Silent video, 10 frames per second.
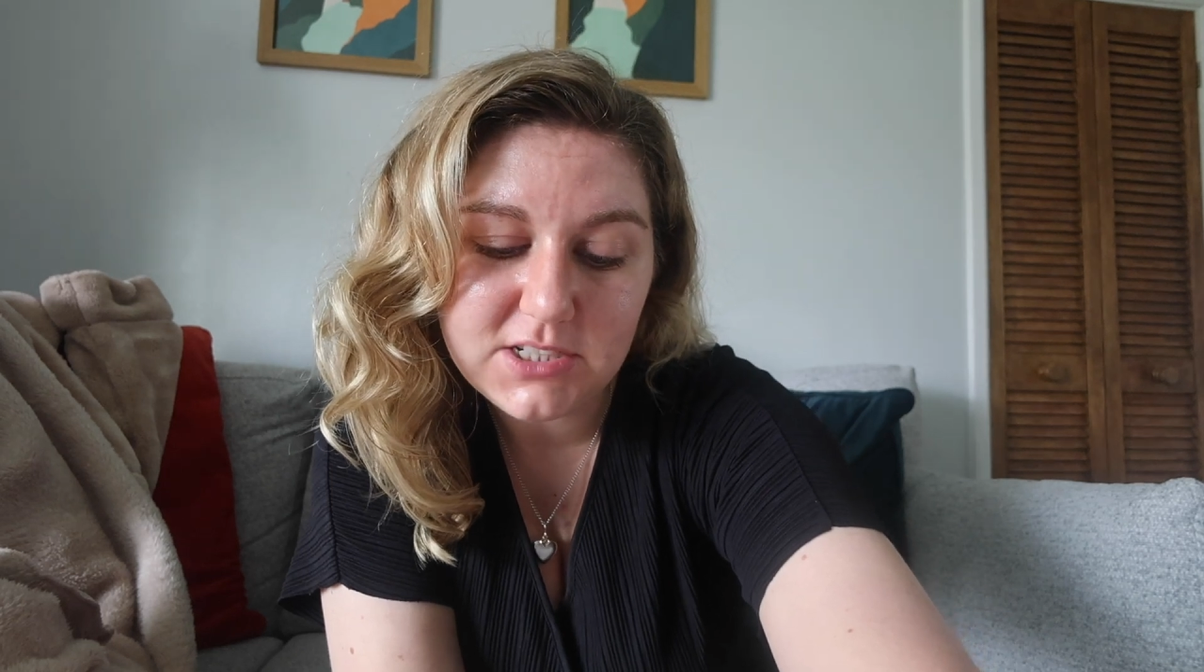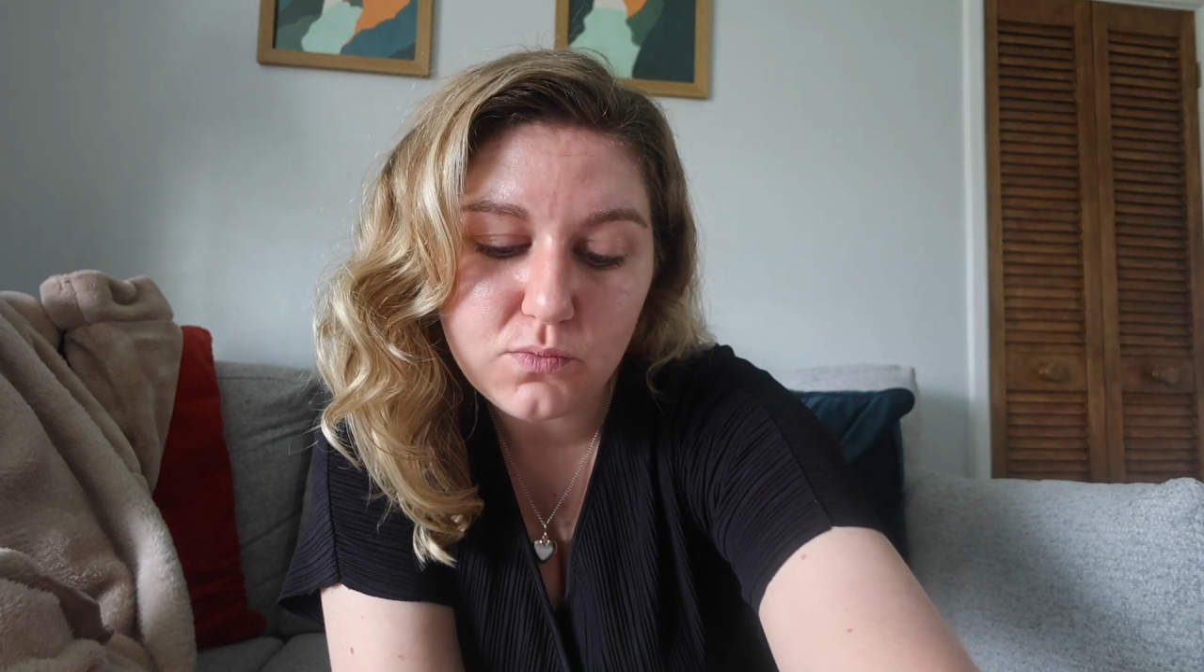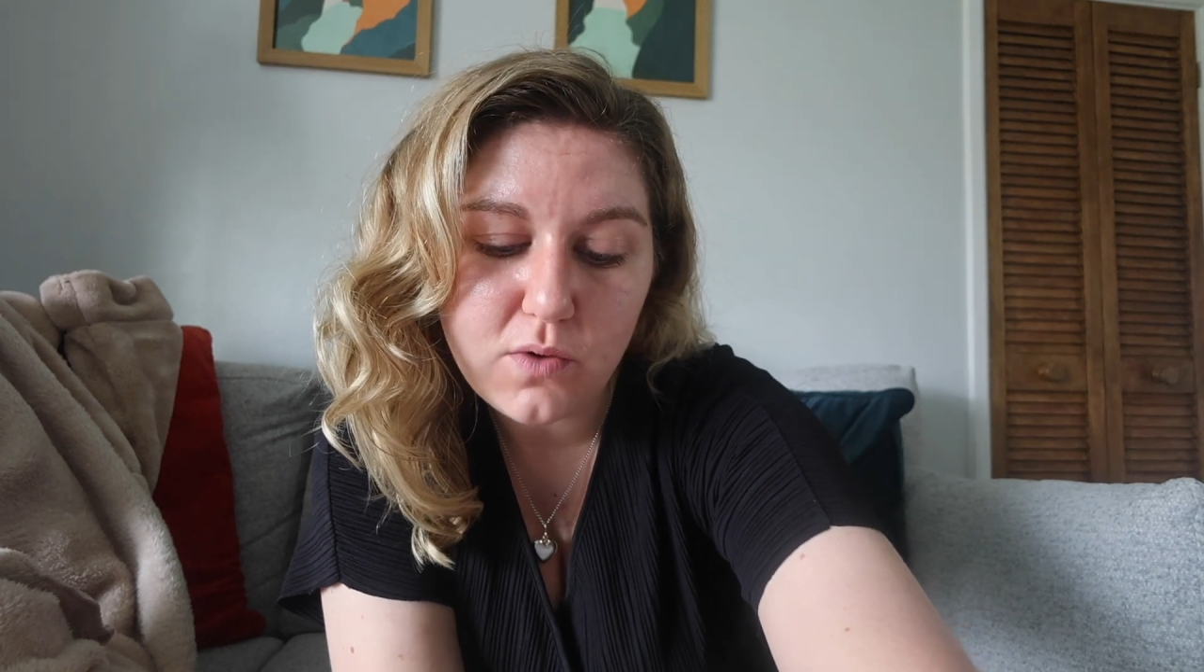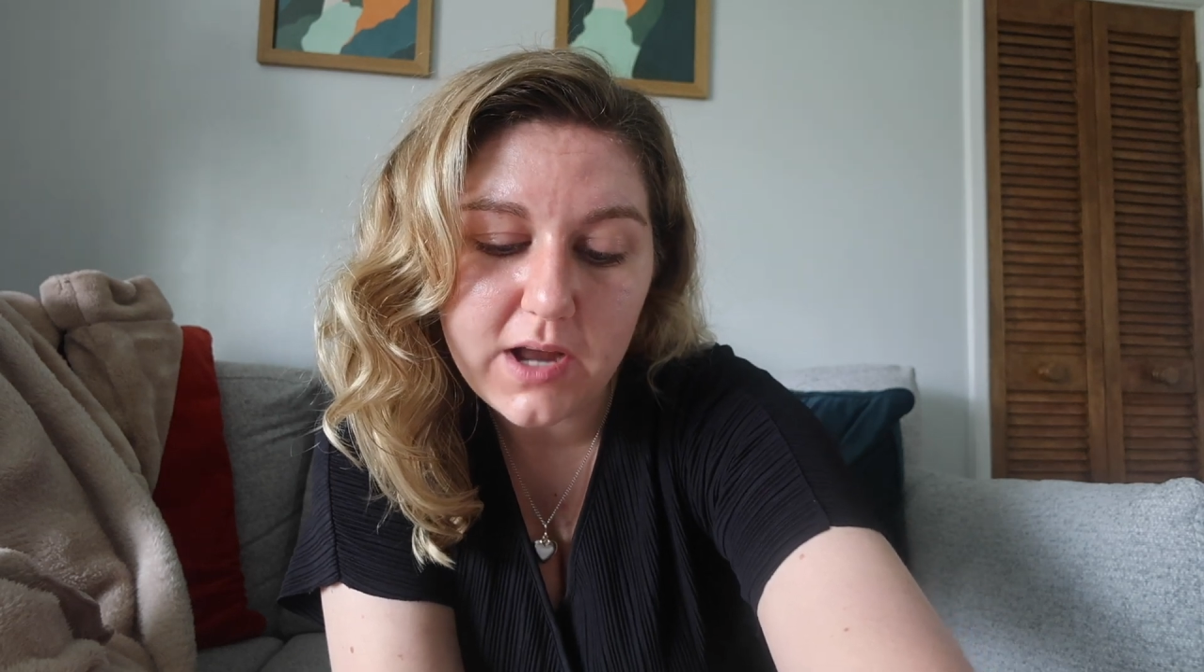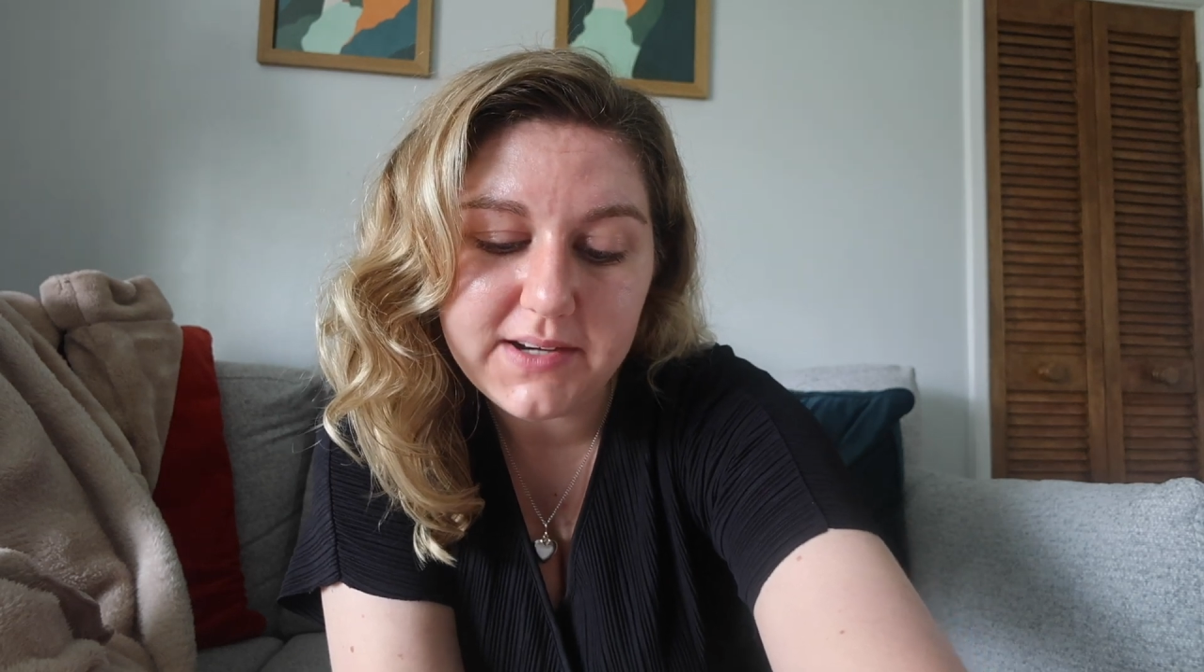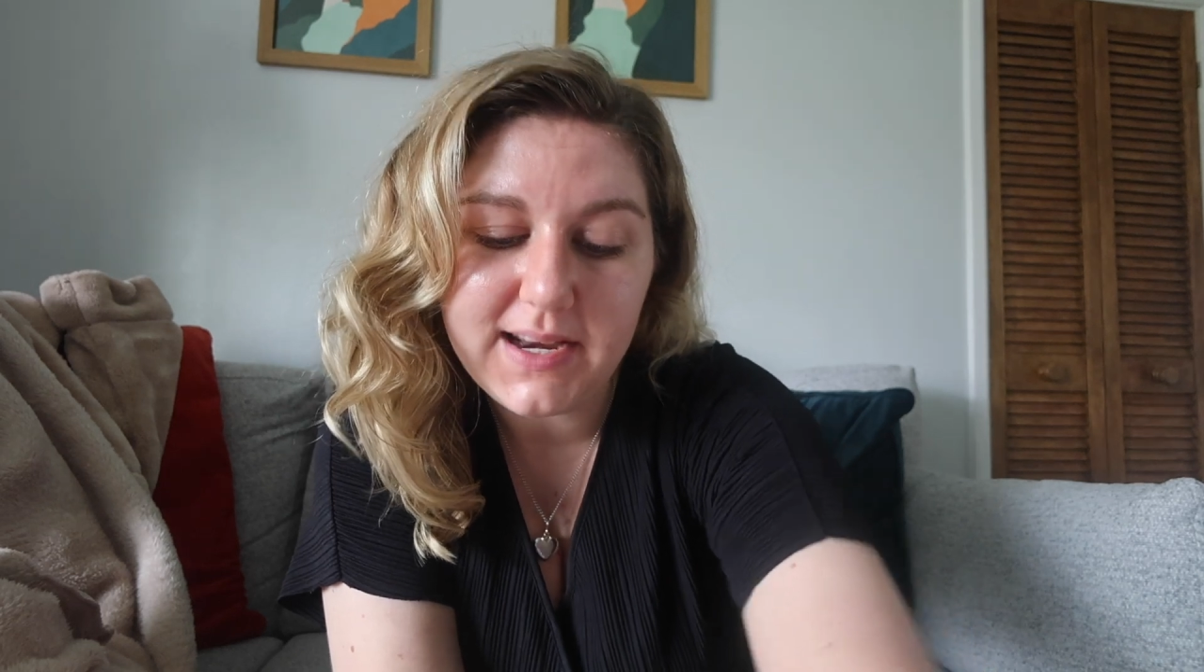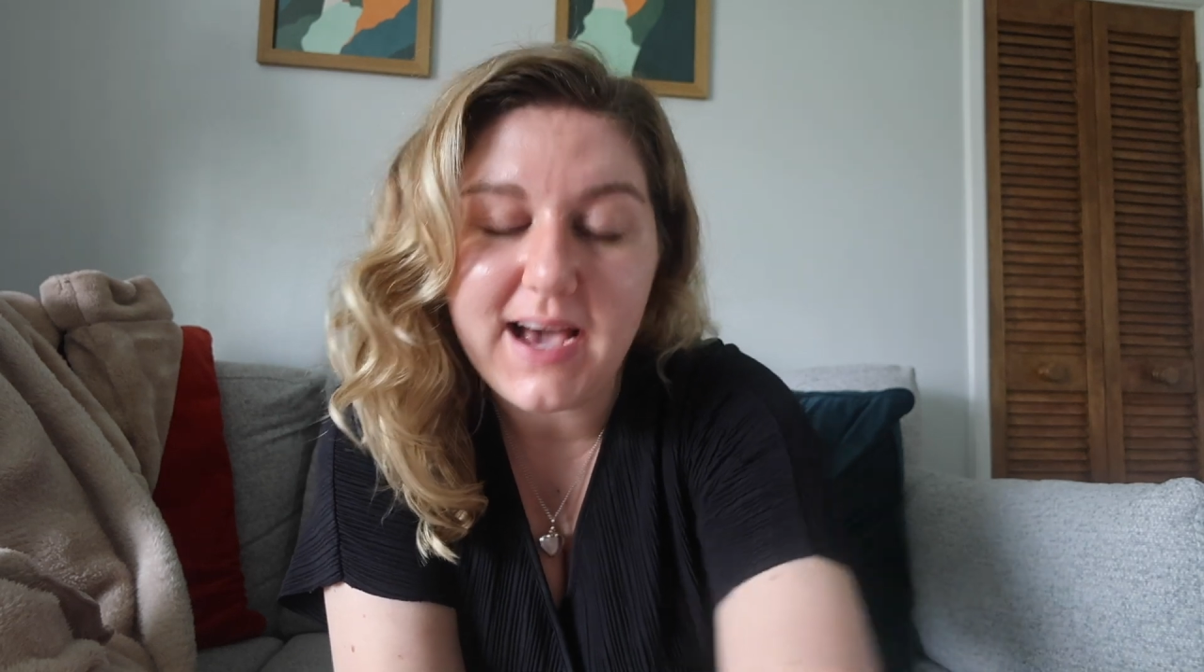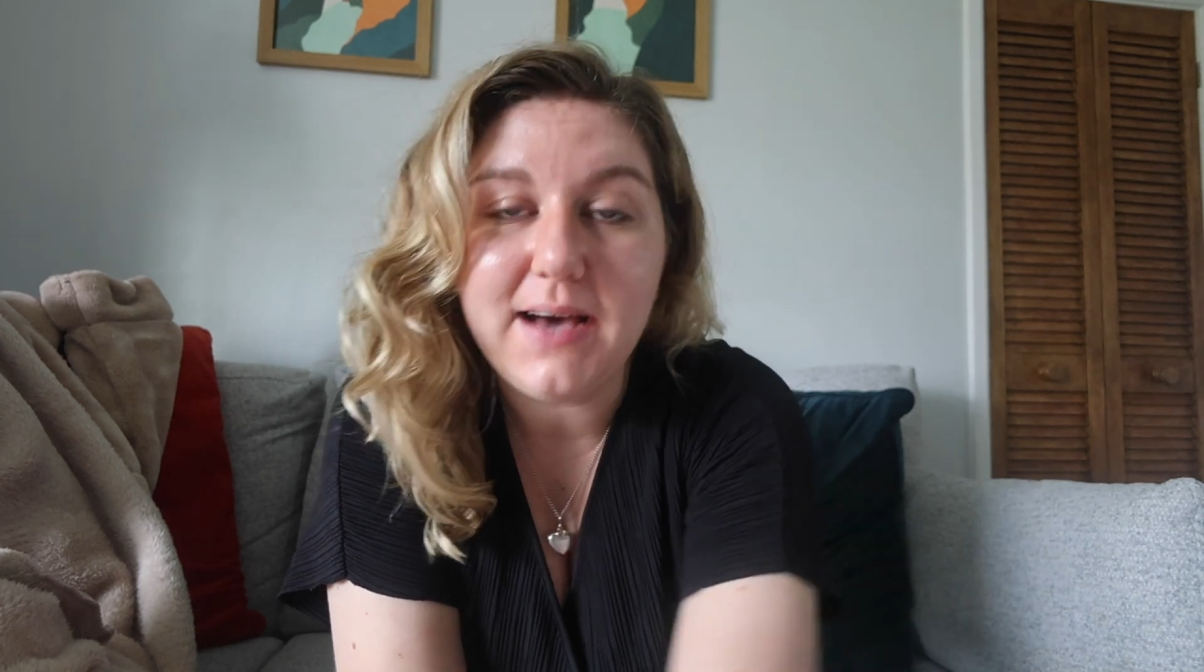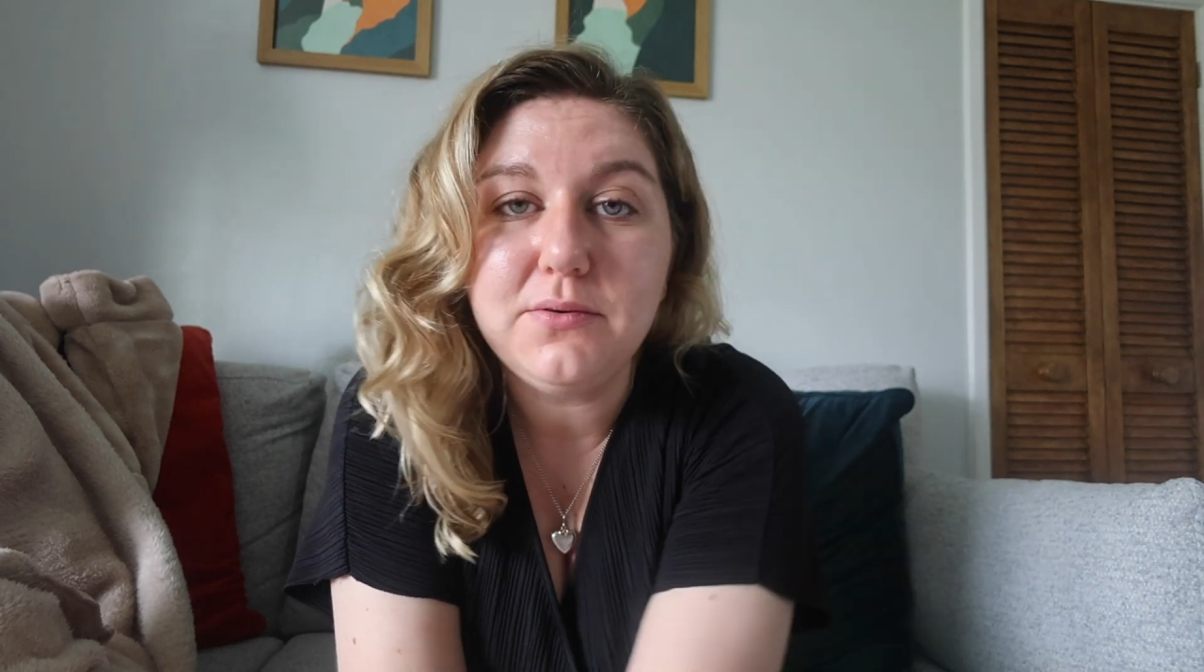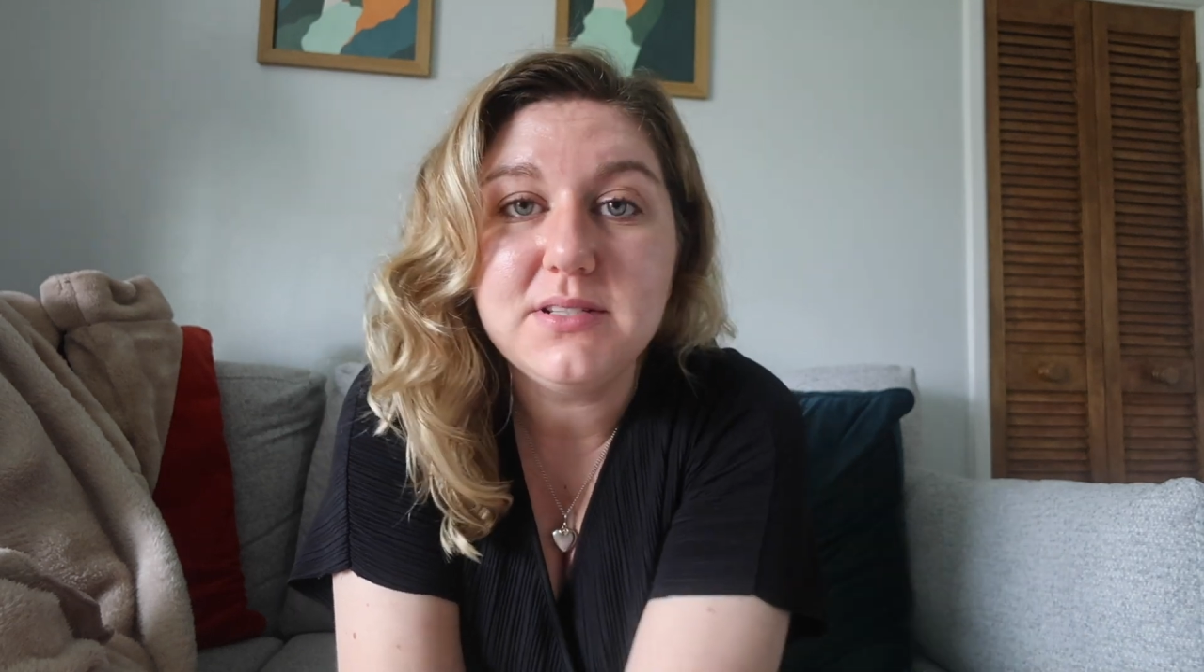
to 1 now,